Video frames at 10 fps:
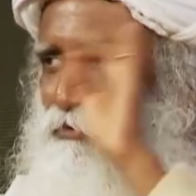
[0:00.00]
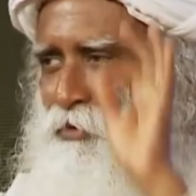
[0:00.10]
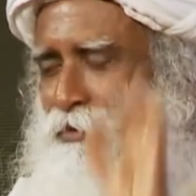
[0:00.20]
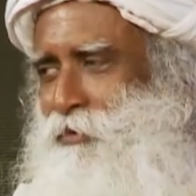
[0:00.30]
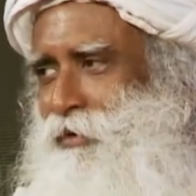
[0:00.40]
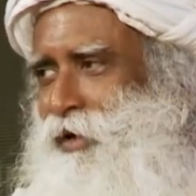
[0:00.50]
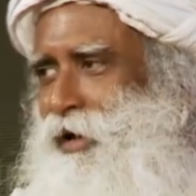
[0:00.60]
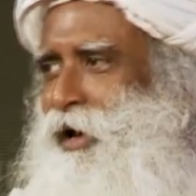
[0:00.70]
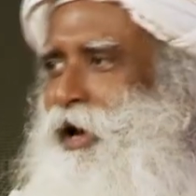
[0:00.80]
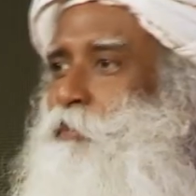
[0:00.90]
of you,
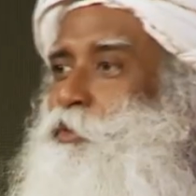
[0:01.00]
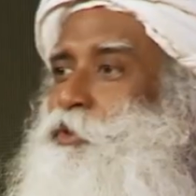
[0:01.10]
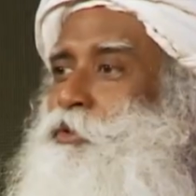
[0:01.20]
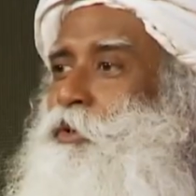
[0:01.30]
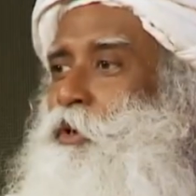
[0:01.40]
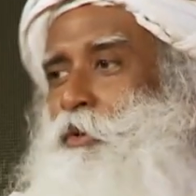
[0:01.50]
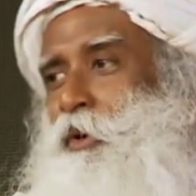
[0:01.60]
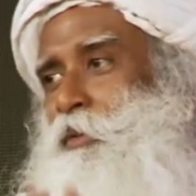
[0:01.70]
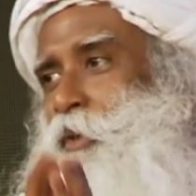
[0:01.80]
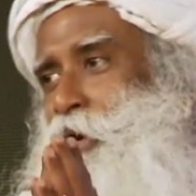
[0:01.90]
I'm sure you
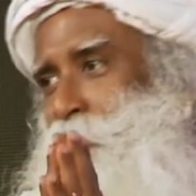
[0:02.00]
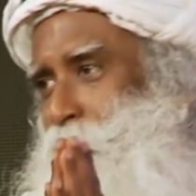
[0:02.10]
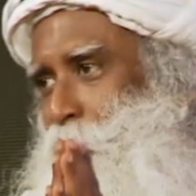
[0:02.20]
are a wonderful